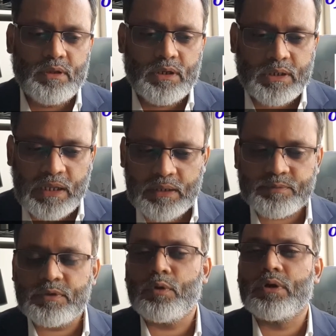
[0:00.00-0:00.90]
It
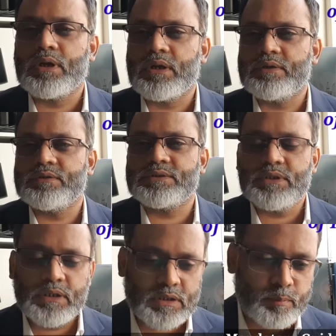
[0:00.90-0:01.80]
helps an
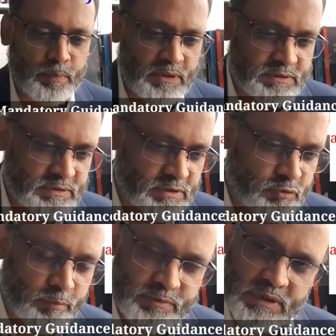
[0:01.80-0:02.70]
organization accomplish its
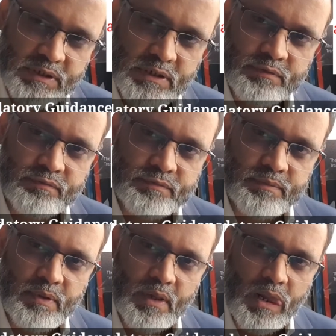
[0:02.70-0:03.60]
objective
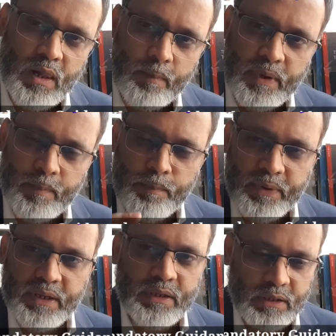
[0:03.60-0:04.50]
by
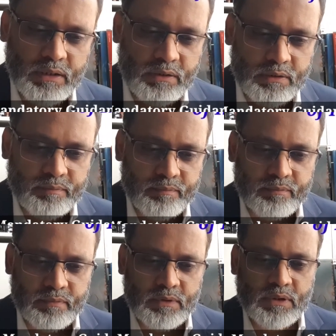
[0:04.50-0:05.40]
bringing
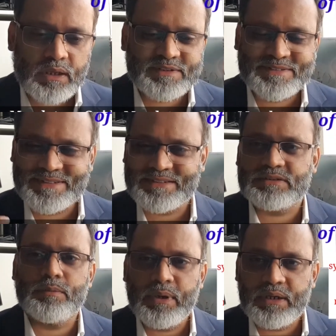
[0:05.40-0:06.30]
a
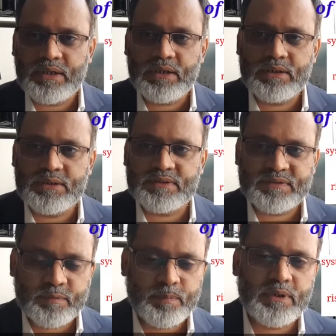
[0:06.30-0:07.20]
systematic,
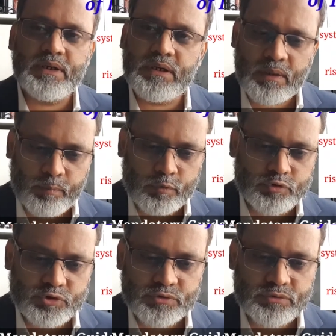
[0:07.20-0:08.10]
disciplined
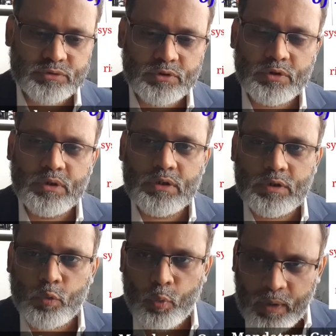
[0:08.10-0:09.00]
approach
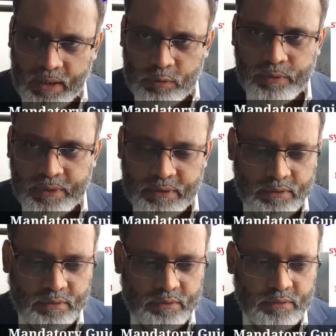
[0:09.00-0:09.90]
to evaluate
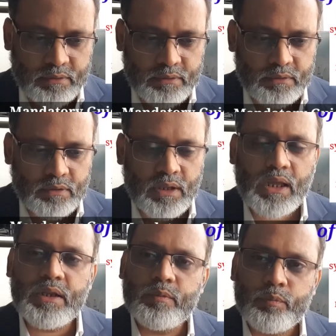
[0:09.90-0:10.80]

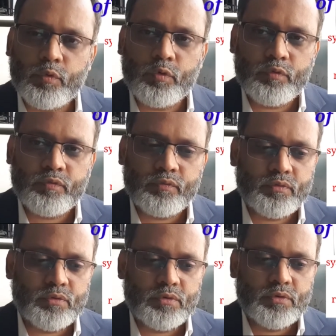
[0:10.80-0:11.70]
and improve
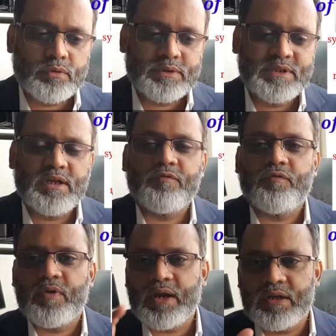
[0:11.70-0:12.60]
the
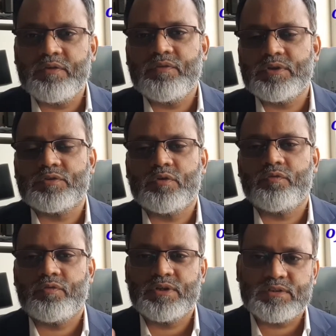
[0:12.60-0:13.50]
effectiveness
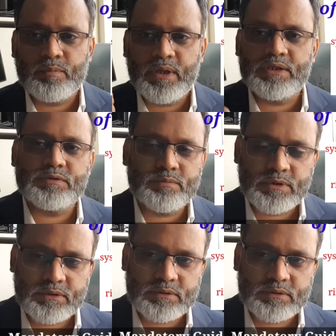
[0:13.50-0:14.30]
of risk management,